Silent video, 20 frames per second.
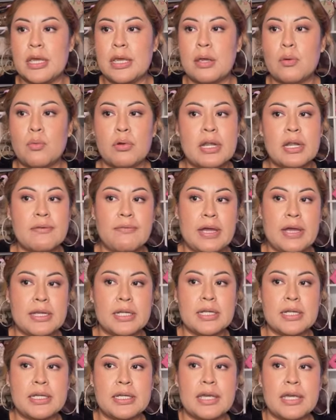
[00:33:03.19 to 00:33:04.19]
And when I
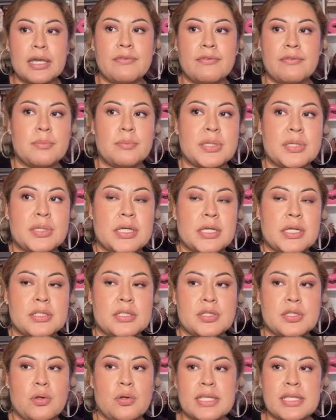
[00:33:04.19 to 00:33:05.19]
finally cave in because
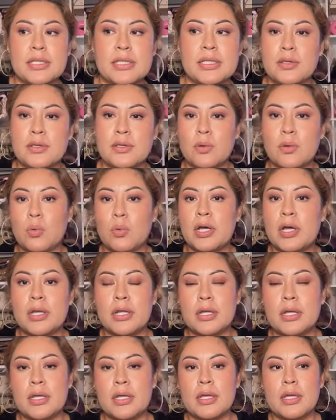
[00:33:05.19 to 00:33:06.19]
you know I say, you know what?
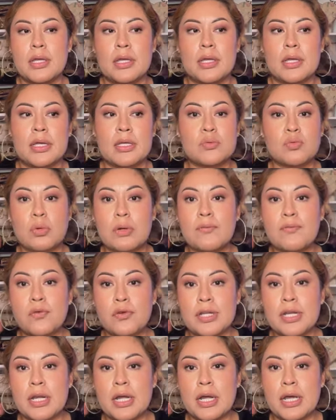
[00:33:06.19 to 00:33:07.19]
It's
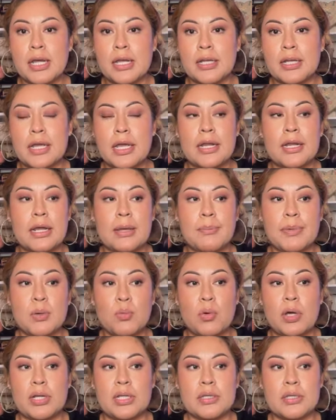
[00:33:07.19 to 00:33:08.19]
149 and I've
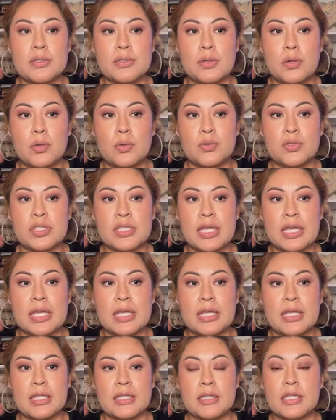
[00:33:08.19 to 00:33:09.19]
been wanting the tote
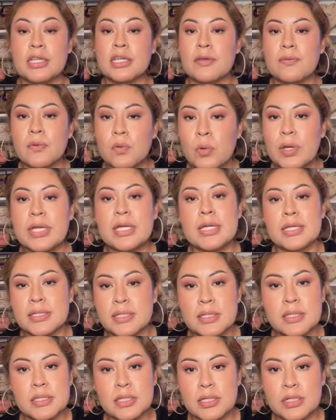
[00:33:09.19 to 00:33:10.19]
and the giveaway
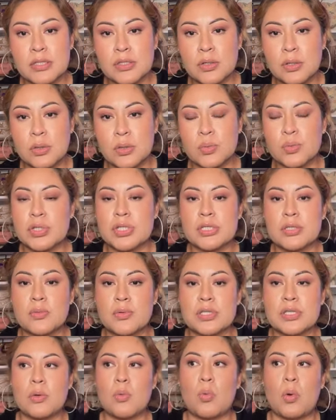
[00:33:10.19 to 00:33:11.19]
is a city tote which is the
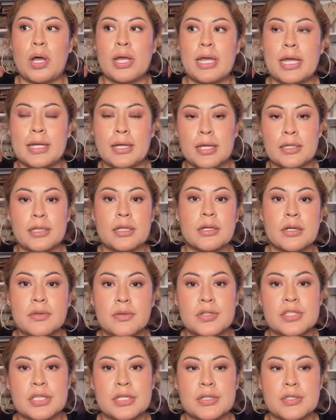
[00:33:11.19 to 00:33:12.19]
reason why I got
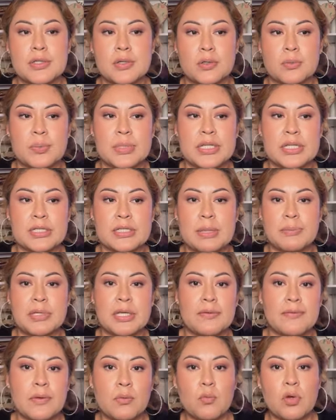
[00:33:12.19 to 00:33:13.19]
another city tote because I'm
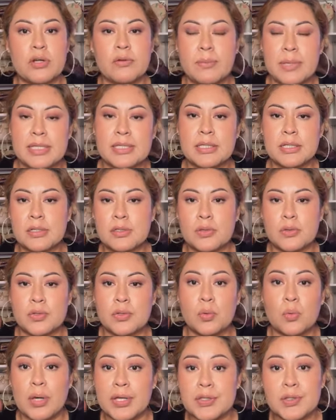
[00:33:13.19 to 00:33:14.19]
giving one of my city
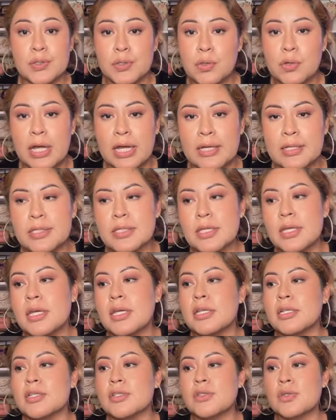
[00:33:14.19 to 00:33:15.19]
totes away to you guys.
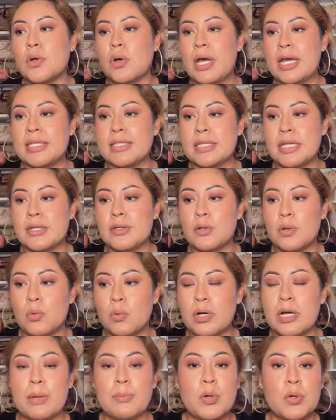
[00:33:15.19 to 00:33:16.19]
So I said, you know
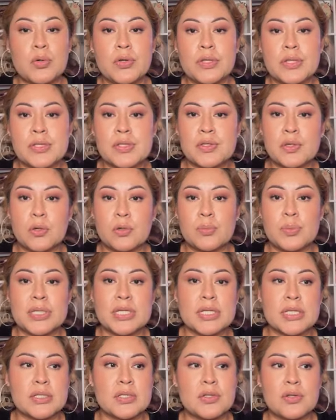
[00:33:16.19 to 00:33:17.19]
what? I'm ordering this tote
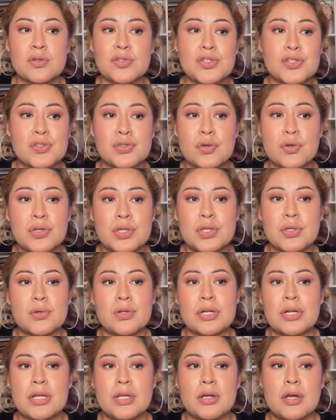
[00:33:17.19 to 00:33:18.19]
because you know she's so
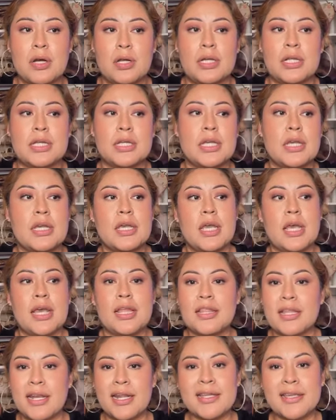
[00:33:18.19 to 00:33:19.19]
cute and iconic
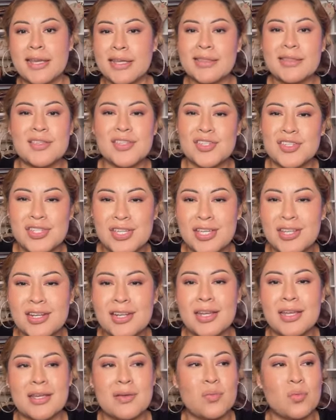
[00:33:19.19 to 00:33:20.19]
and then I get this shit
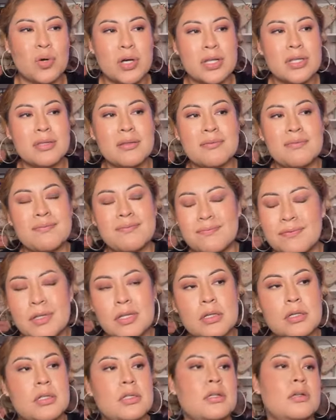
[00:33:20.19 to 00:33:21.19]
like what in the
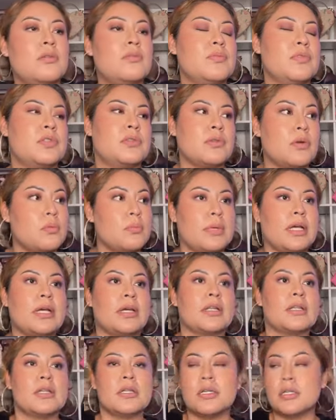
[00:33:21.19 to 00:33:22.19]
I'm so
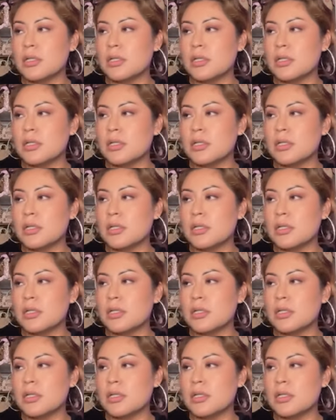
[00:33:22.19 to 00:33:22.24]
mad.